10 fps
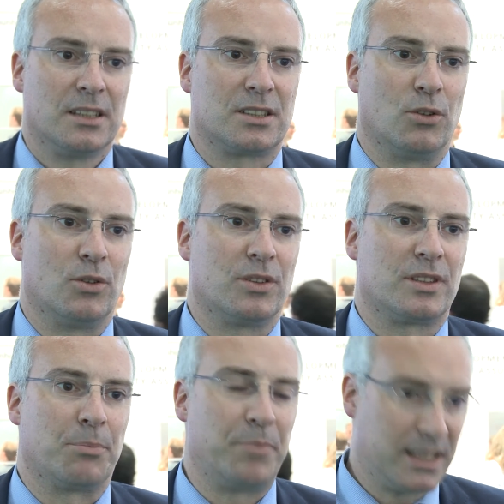So
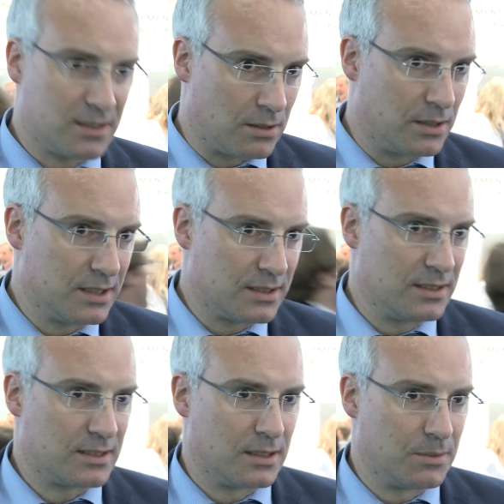the big storage
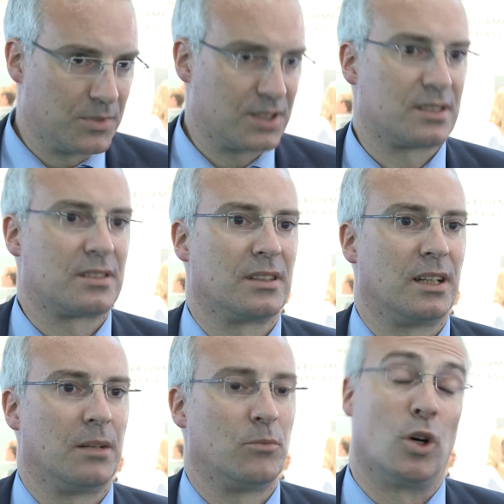systems
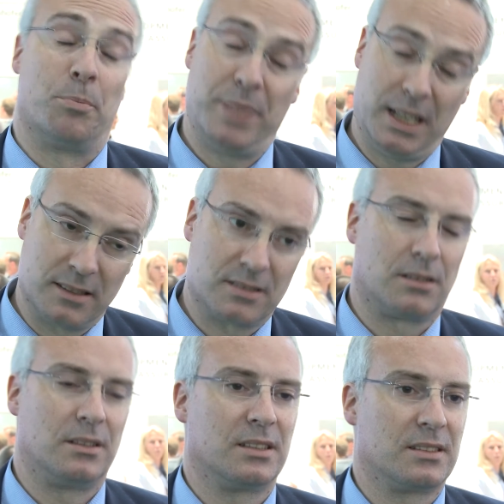um, or bigger
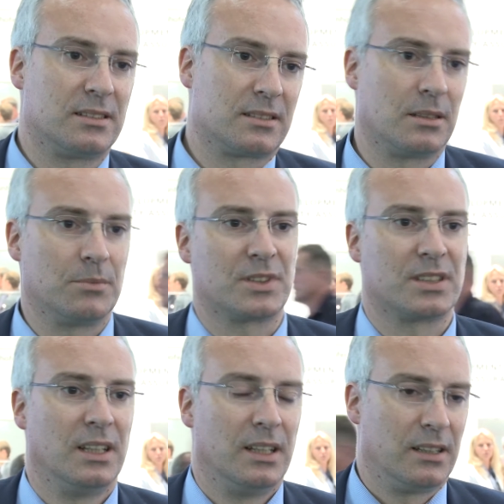storage
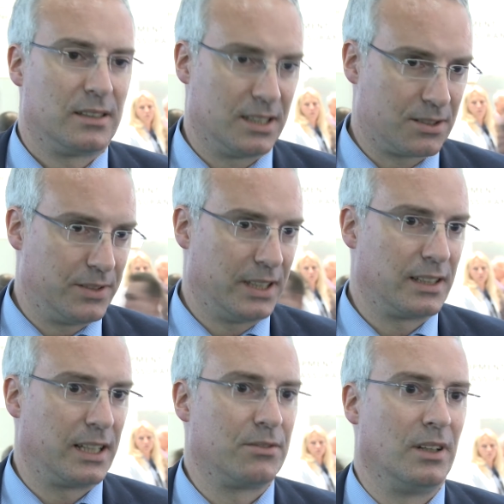systems district
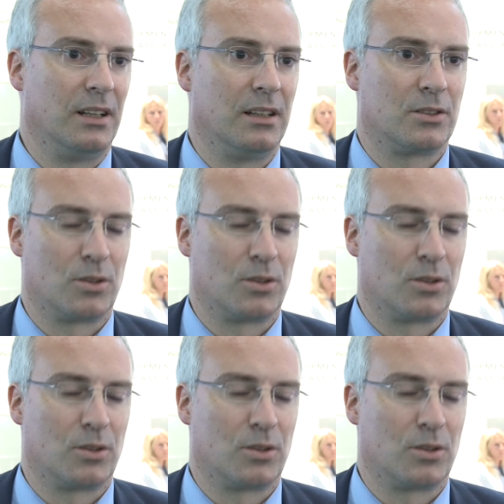level,